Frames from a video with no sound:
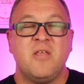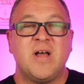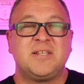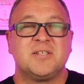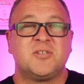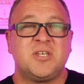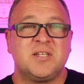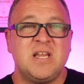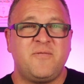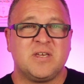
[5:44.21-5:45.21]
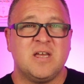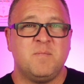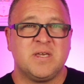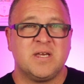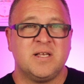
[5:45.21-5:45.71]
That's
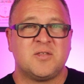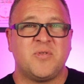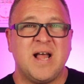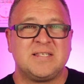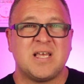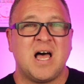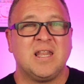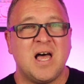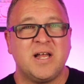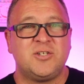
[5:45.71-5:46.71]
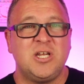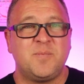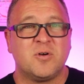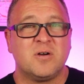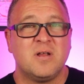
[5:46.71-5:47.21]
significant because that's a lot
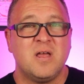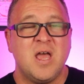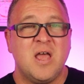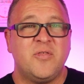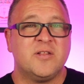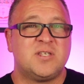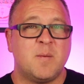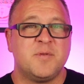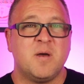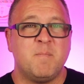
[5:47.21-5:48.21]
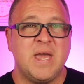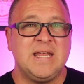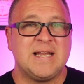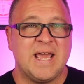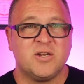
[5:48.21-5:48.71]
cheaper than some of the
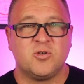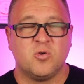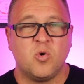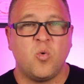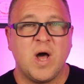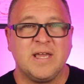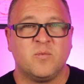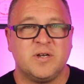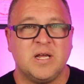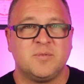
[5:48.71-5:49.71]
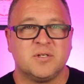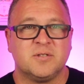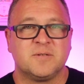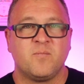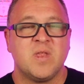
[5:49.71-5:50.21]
mainland to Hawaii
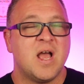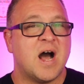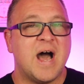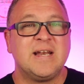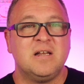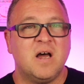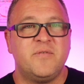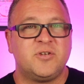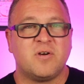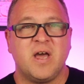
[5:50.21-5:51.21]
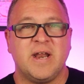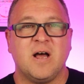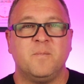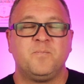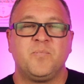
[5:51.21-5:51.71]
redemptions. I'd love to try it
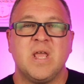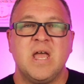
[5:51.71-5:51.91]
out.